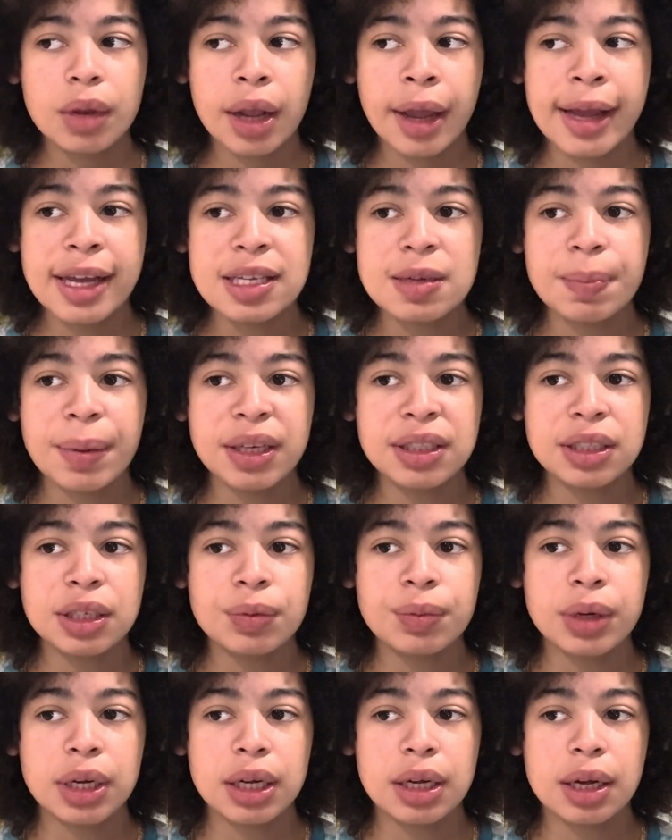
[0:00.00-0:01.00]
Especially
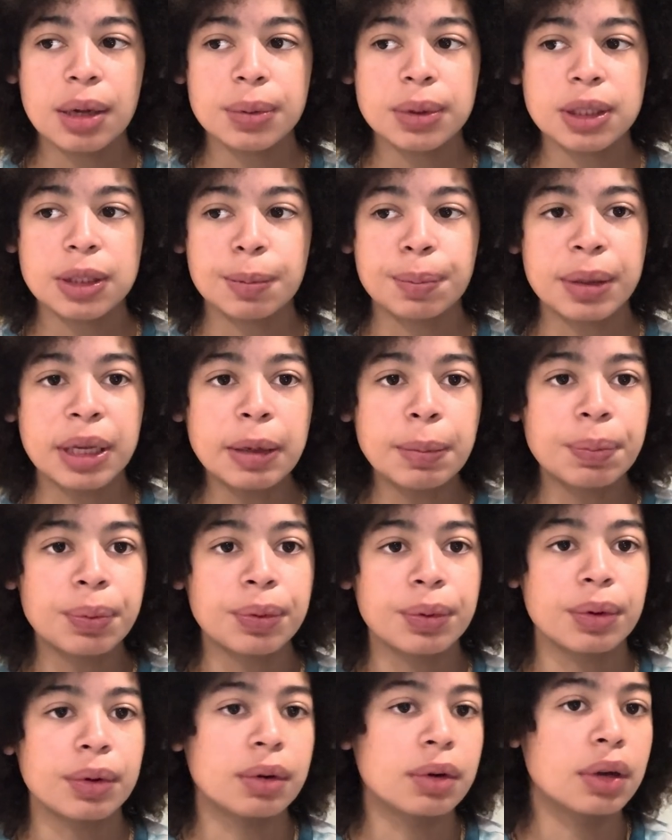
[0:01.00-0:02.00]
when it comes to
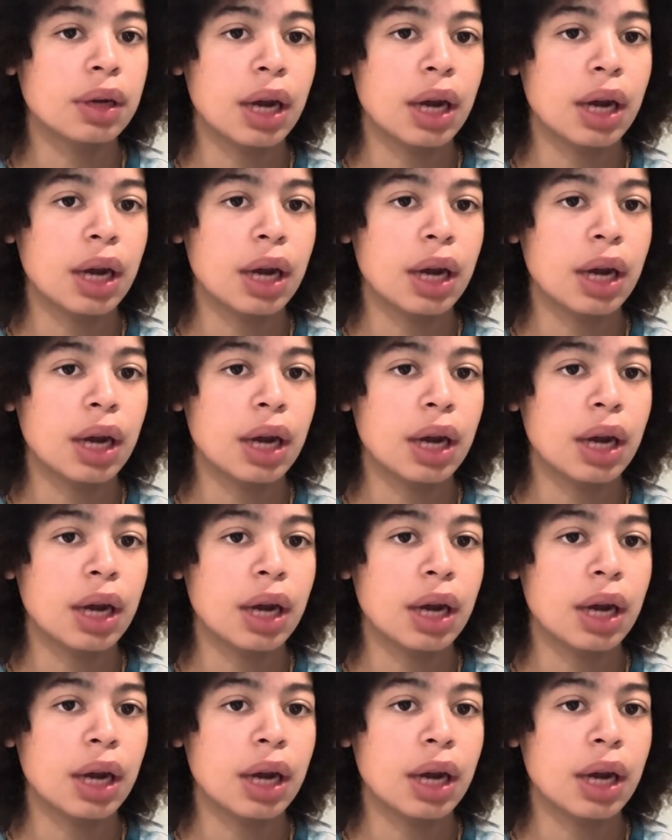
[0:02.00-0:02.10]
people.